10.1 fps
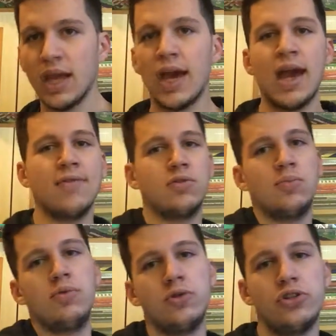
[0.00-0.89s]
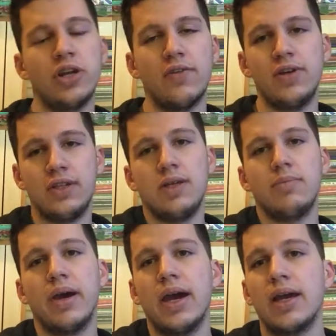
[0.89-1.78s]
I have to push everything
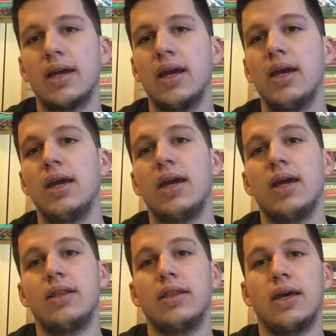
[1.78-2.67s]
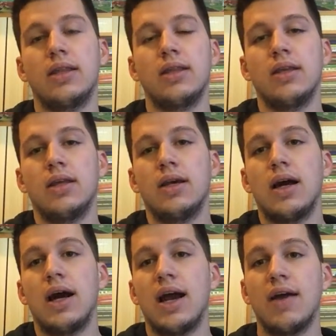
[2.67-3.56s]
back, and then
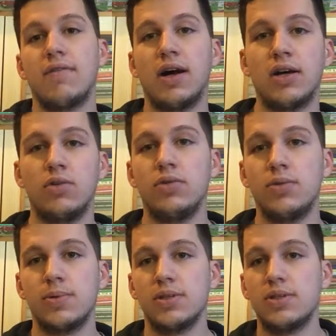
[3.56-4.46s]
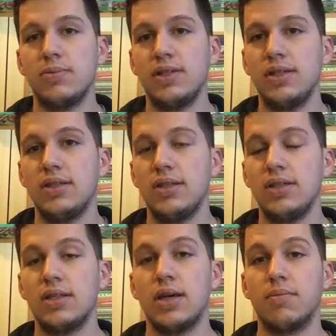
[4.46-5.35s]
I have other
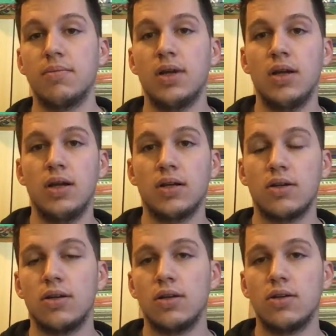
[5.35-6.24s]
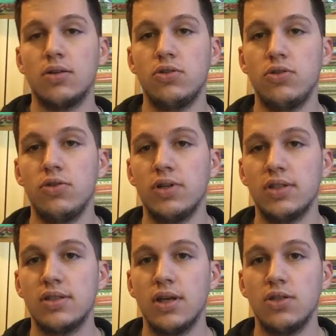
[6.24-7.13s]
responsibilities. I'm gonna go to
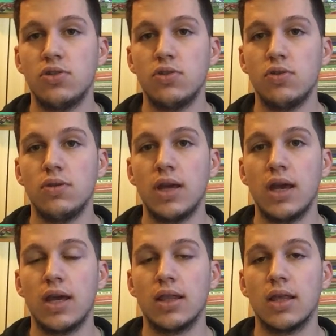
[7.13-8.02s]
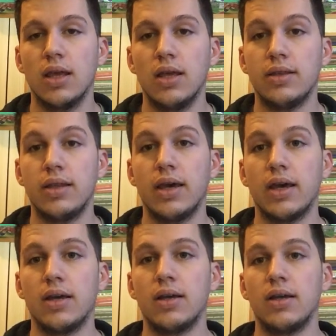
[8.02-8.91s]
USA soon, and then
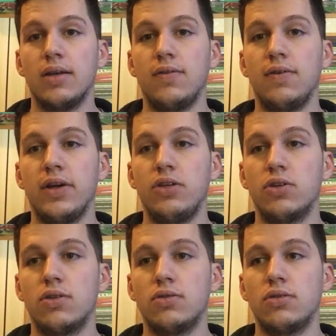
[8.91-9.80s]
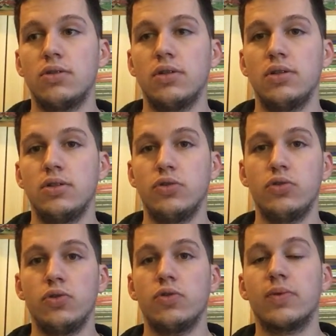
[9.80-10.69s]
if I don't
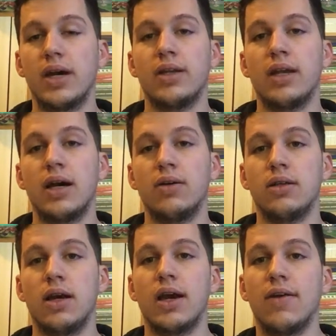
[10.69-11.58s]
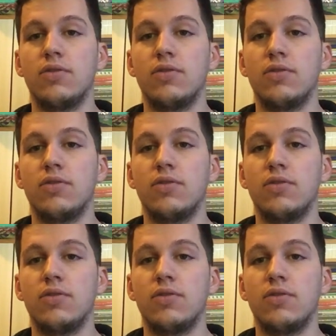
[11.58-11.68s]
do it right now, I